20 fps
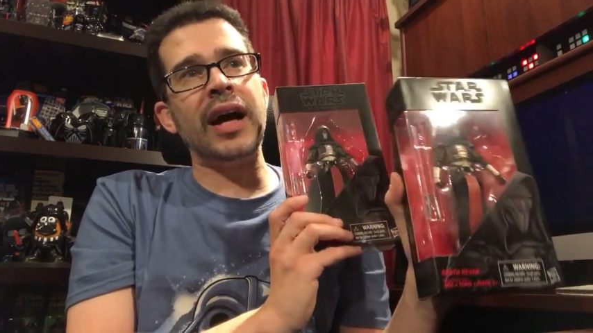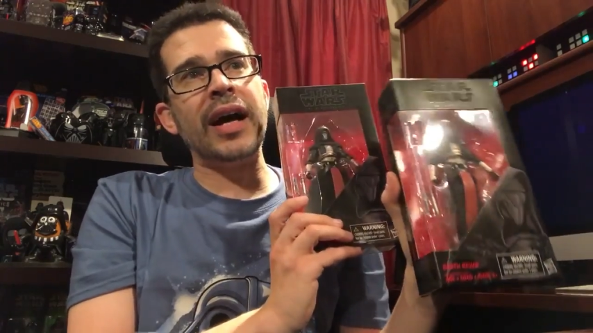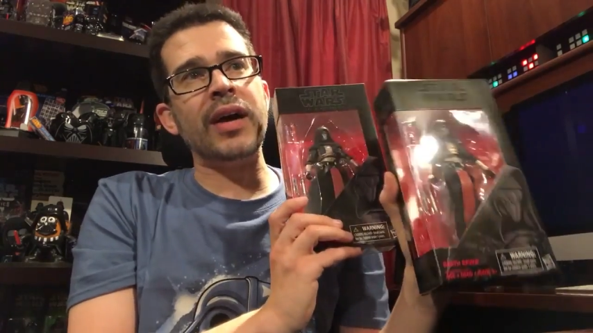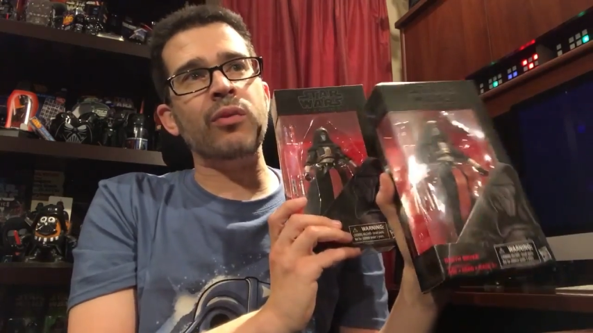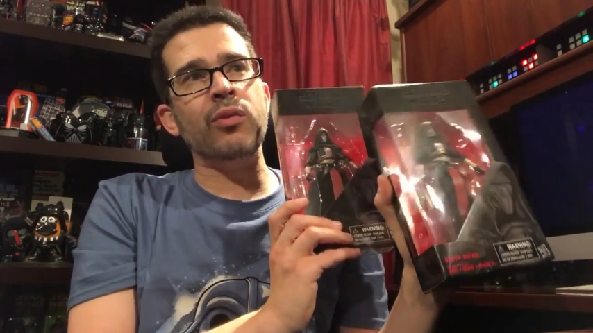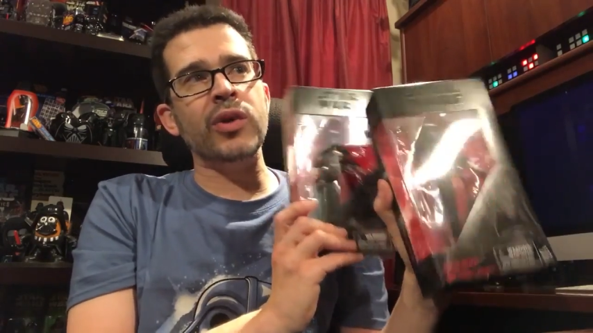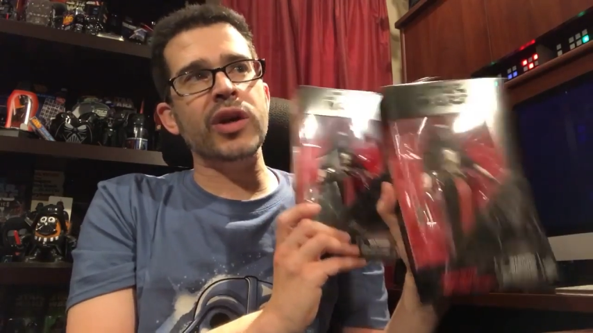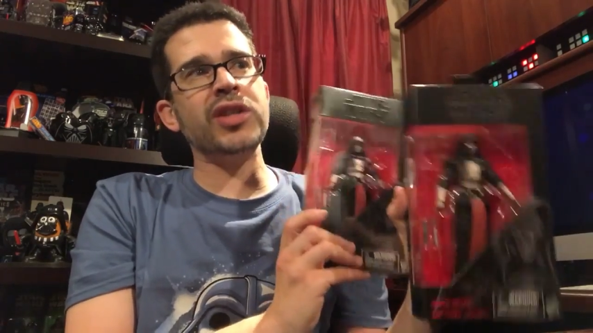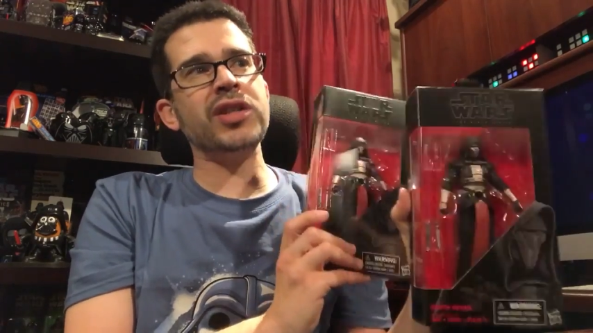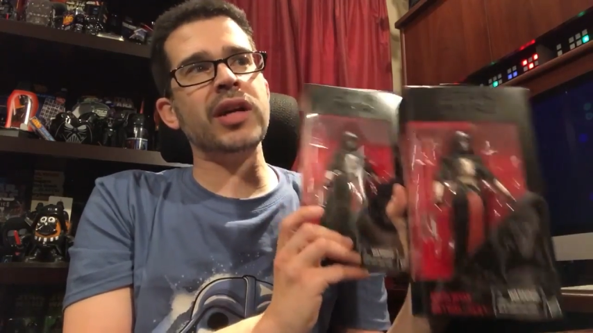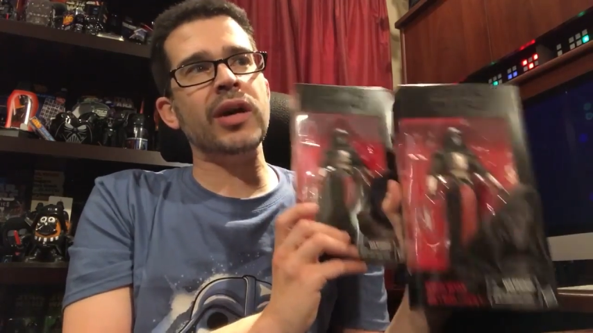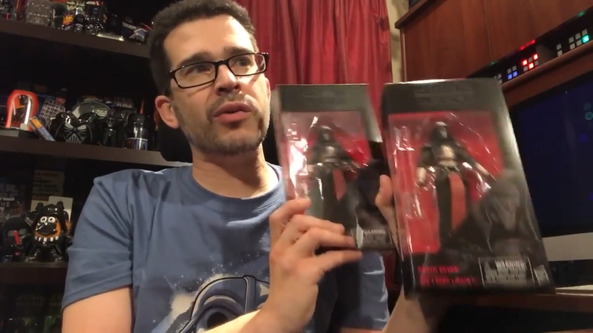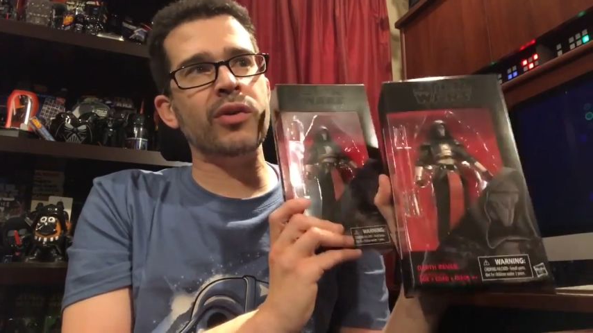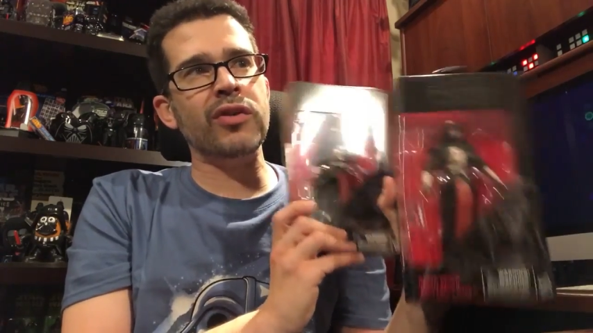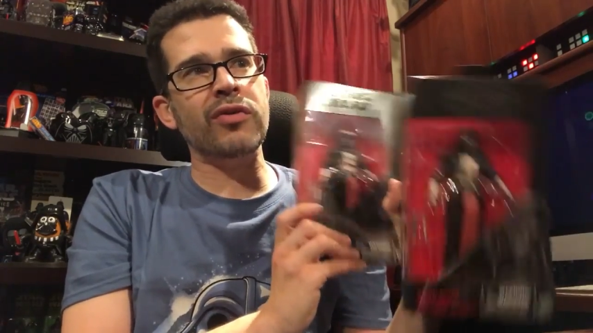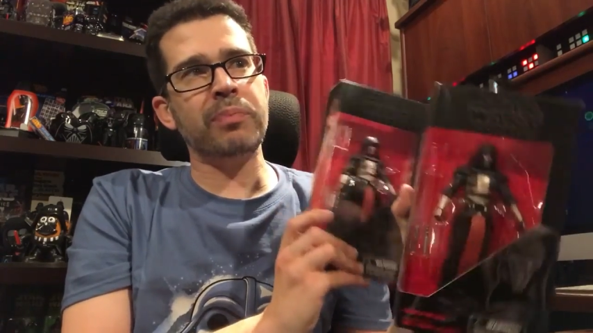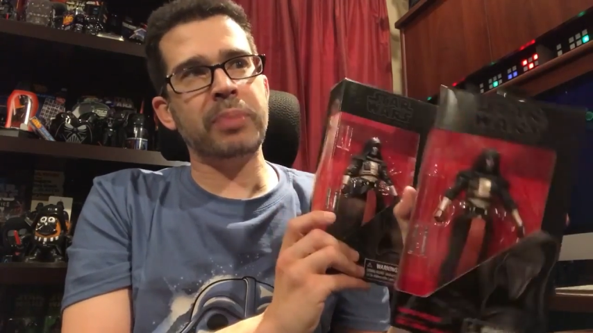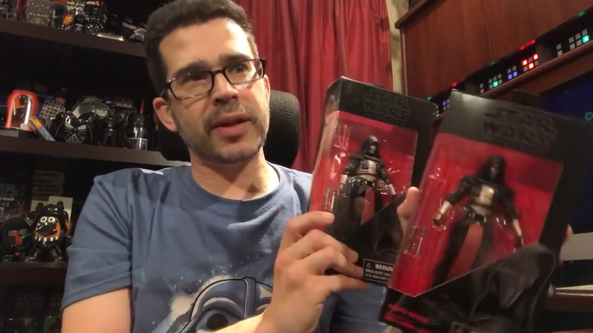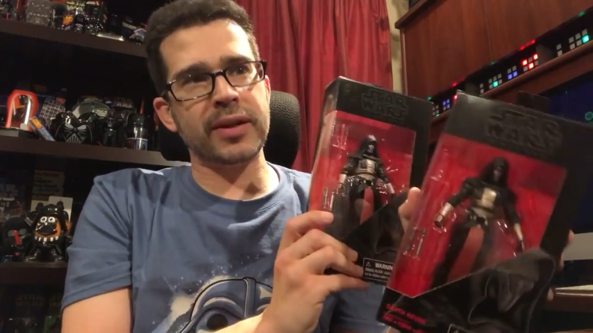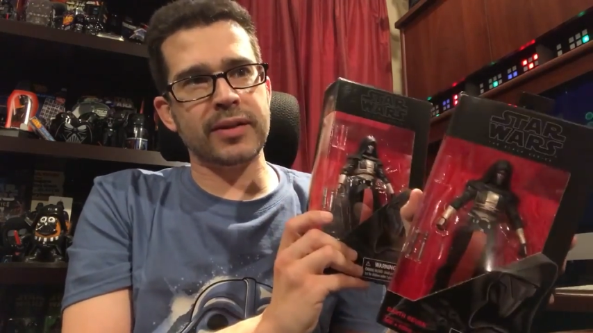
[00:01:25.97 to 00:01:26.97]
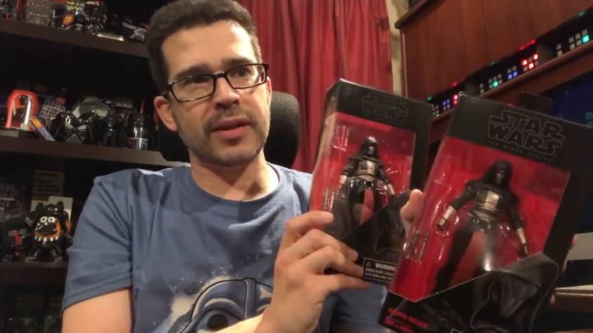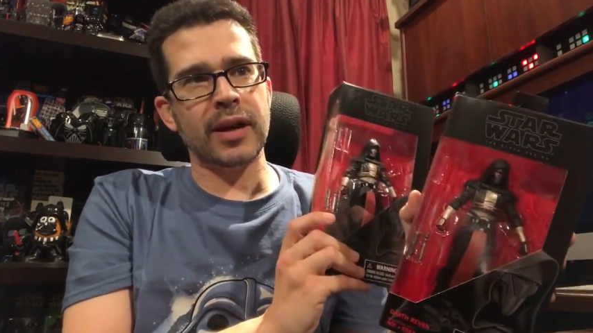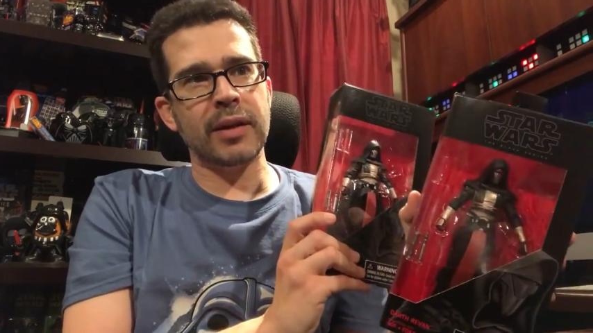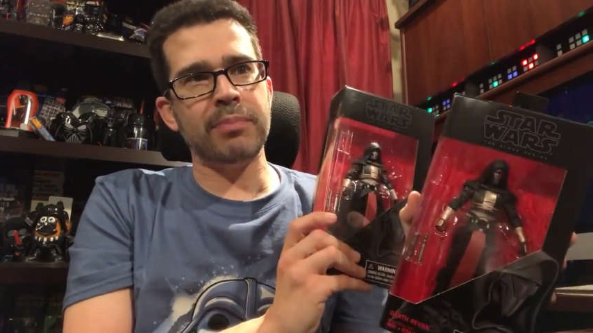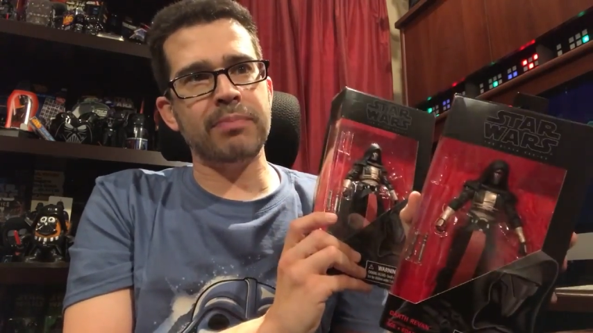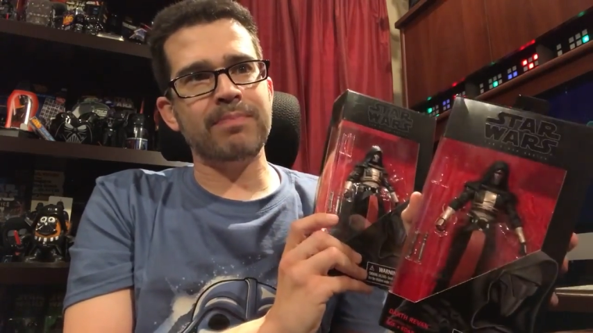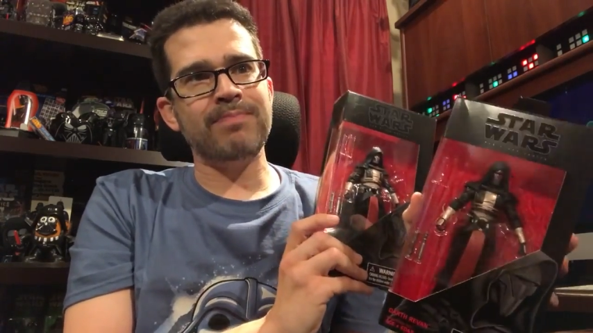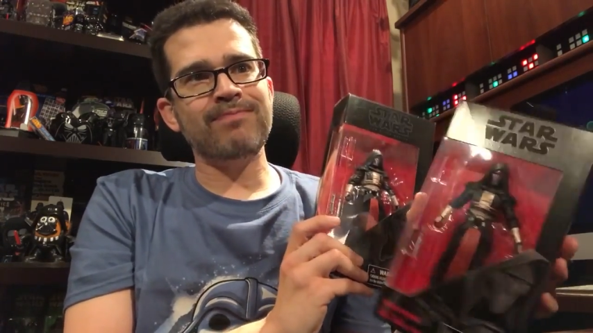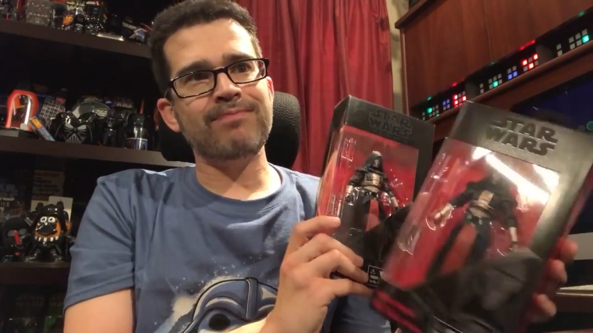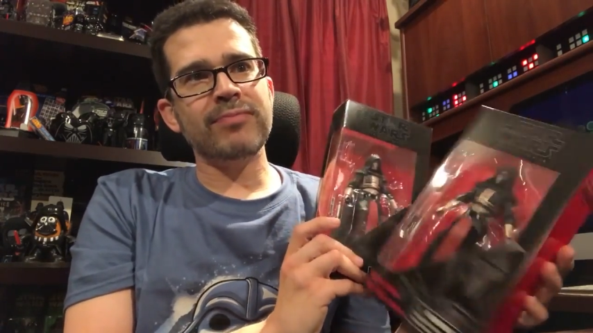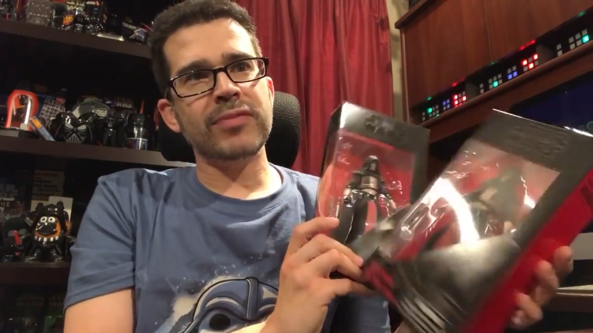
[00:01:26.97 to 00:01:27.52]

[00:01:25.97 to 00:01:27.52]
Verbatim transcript: I wish I would have picked up